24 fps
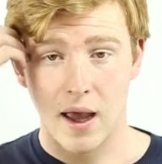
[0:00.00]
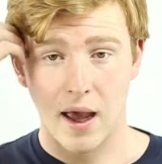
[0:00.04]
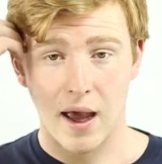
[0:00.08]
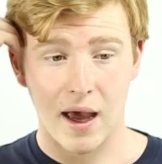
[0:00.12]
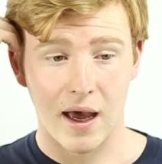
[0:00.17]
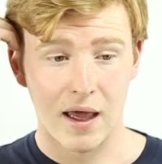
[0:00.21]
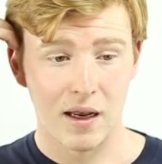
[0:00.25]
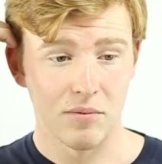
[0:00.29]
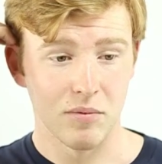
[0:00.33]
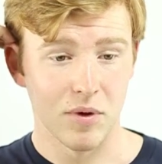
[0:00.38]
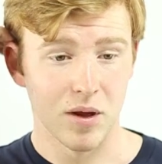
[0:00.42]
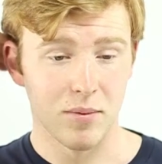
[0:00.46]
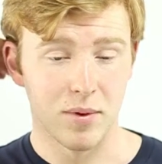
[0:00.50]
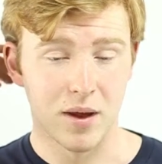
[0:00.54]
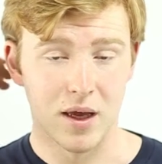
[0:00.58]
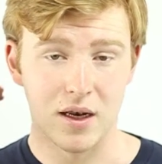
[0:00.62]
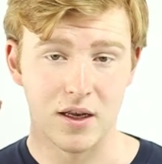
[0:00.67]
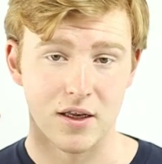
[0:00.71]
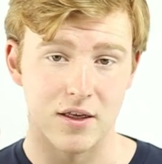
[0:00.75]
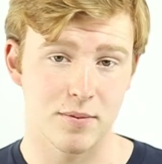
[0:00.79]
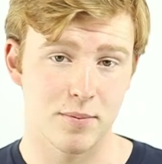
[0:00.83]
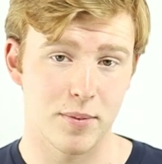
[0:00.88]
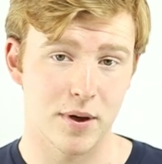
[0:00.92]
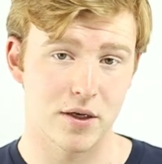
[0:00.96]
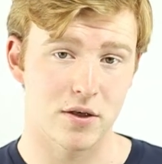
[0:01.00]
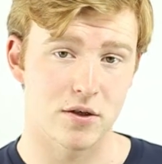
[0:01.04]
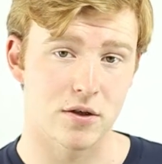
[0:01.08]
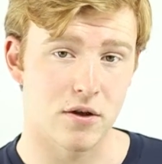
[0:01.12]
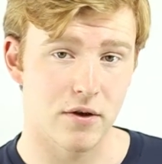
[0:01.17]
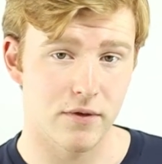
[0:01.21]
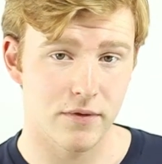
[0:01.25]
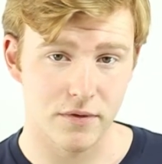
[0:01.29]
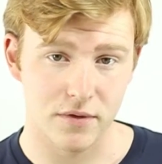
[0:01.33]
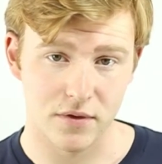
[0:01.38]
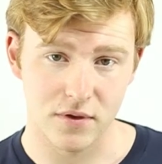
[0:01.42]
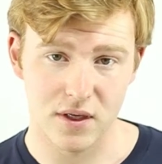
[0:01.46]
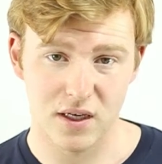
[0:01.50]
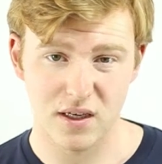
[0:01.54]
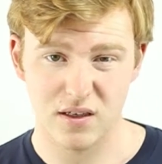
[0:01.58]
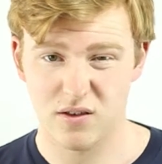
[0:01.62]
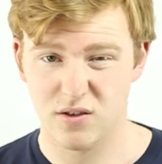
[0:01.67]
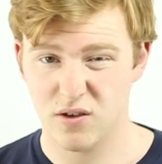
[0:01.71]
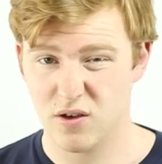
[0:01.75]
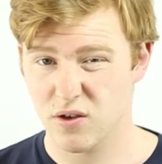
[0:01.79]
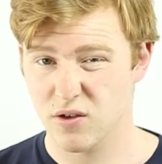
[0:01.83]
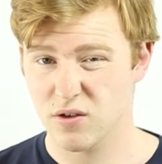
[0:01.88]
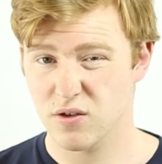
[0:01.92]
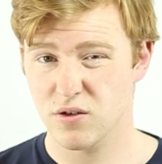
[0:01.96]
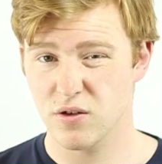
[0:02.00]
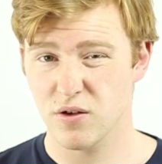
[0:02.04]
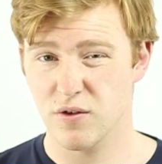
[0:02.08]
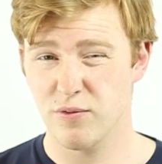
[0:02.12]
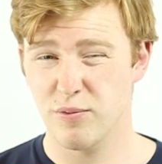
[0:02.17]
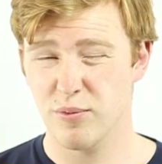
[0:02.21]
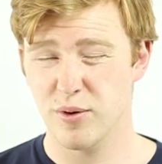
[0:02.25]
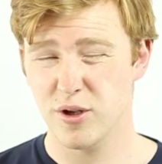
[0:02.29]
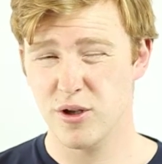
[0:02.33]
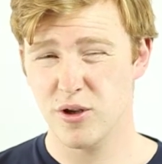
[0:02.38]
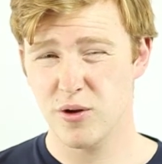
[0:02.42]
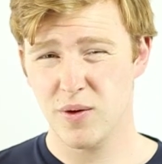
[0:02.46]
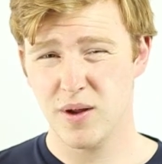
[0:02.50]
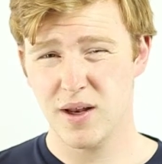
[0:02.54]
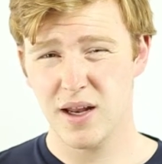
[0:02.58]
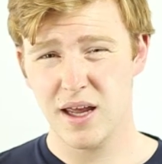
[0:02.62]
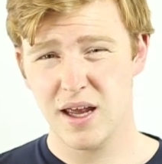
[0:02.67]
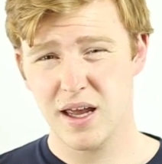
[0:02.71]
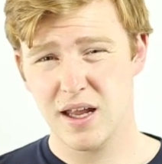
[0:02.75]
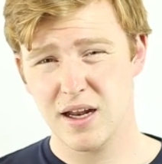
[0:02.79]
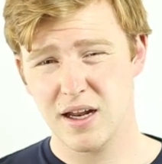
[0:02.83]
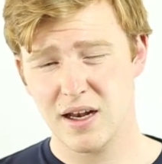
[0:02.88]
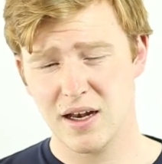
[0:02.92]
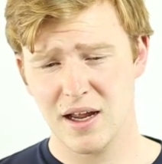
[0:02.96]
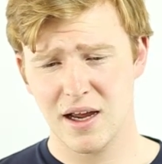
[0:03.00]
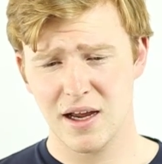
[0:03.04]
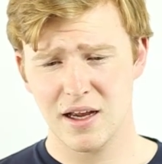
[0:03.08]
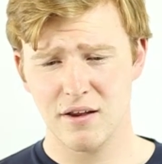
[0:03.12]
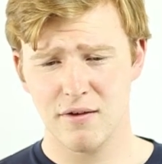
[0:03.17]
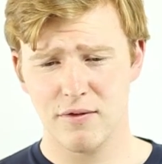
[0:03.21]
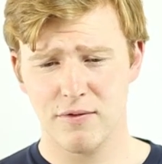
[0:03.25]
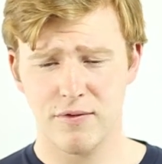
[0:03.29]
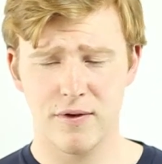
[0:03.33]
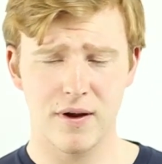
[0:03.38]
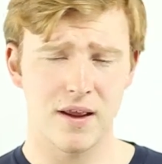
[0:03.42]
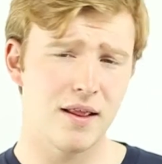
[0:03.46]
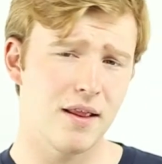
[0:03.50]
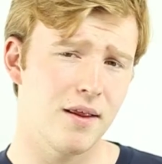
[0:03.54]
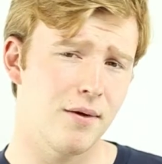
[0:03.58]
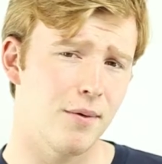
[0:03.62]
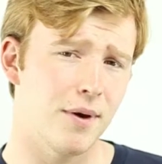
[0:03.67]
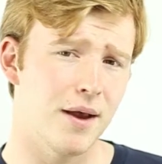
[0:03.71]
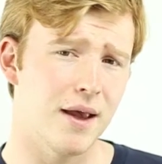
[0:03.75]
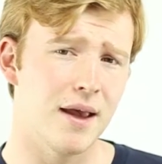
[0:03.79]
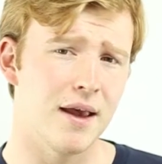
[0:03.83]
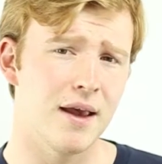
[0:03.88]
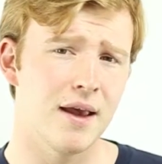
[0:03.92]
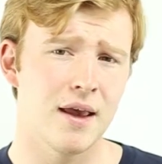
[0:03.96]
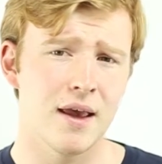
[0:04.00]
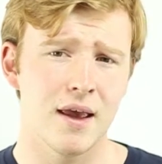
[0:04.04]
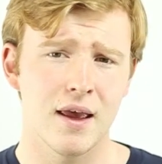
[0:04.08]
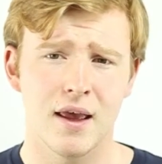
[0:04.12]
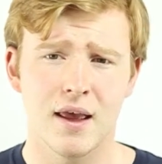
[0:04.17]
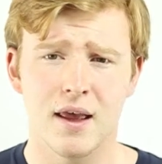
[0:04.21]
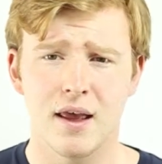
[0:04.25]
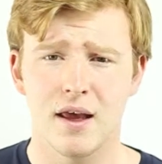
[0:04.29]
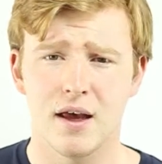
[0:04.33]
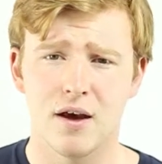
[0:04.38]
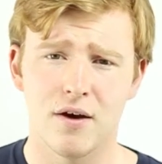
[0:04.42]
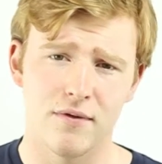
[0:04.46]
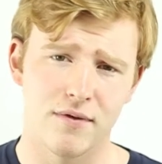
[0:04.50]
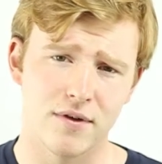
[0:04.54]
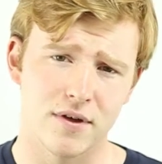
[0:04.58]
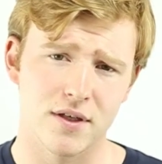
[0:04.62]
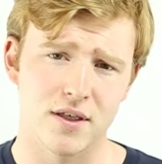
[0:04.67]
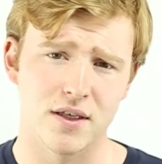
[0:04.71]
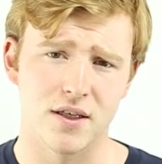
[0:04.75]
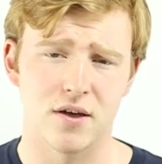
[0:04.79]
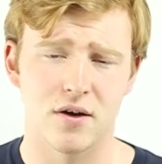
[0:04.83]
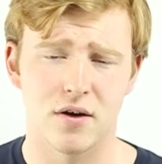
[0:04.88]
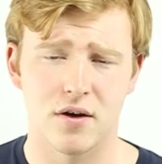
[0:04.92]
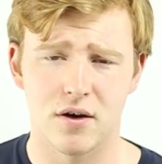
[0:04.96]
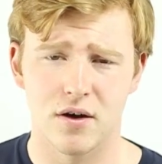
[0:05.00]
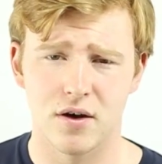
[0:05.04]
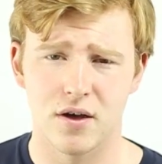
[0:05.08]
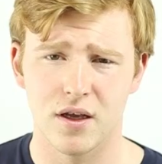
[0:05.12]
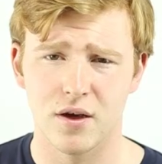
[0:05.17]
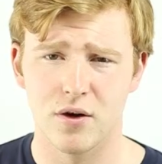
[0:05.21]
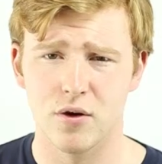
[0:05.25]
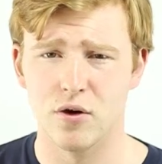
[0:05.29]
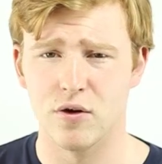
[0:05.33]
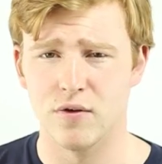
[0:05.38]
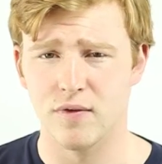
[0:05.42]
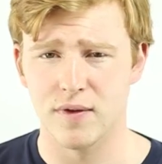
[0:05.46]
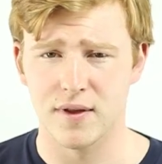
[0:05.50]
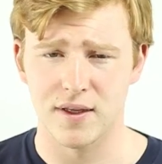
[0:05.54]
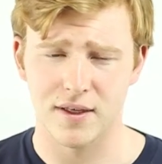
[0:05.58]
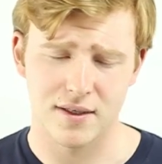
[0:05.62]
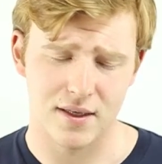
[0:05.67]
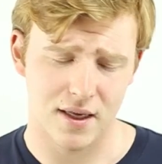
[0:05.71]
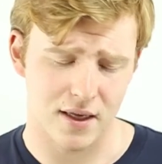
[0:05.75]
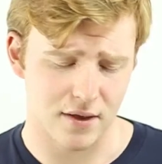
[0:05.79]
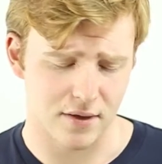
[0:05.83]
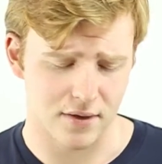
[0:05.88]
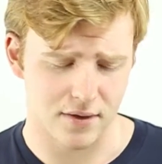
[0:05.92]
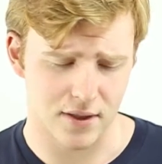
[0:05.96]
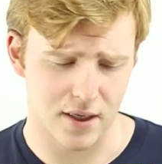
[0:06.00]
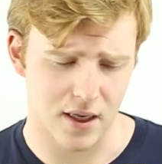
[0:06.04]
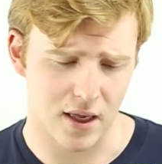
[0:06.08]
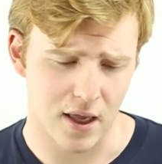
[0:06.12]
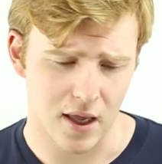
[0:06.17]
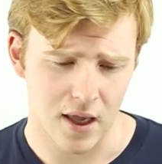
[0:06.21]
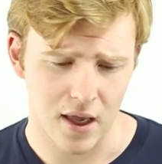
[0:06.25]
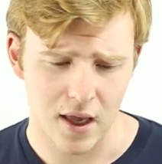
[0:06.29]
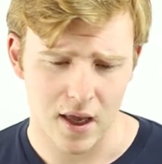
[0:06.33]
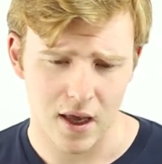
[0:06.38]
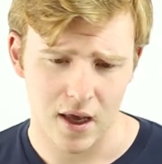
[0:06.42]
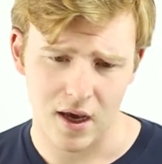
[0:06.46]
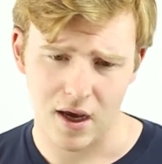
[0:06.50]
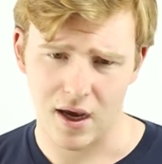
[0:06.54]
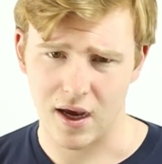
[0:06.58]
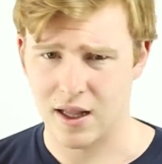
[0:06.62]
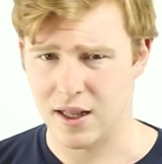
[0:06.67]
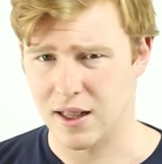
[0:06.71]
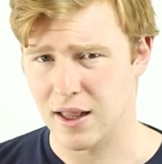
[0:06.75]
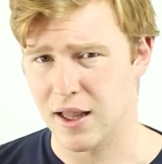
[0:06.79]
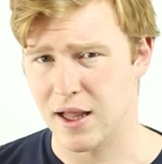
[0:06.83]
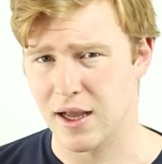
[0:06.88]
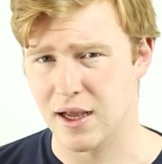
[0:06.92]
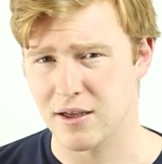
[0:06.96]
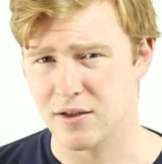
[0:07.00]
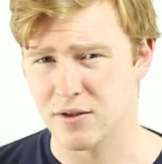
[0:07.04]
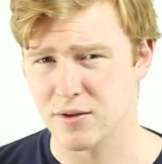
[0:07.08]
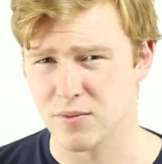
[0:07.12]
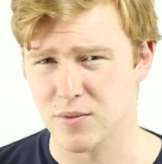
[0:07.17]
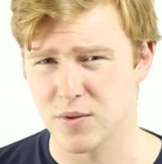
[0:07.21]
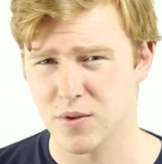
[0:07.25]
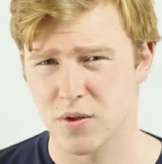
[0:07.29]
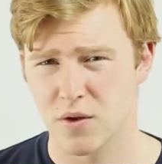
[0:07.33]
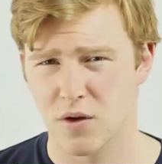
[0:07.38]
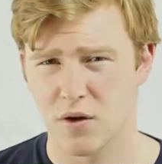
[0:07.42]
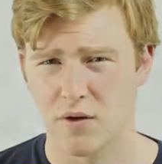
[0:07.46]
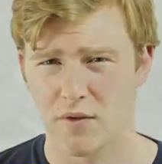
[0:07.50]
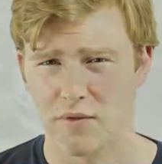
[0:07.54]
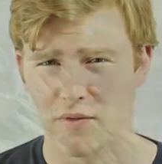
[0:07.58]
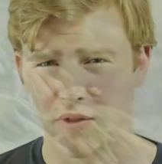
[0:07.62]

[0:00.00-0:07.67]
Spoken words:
and maybe any special offers, that sort of stuff, but doing it in a nice, friendly way, obviously not overly salesy and like some sort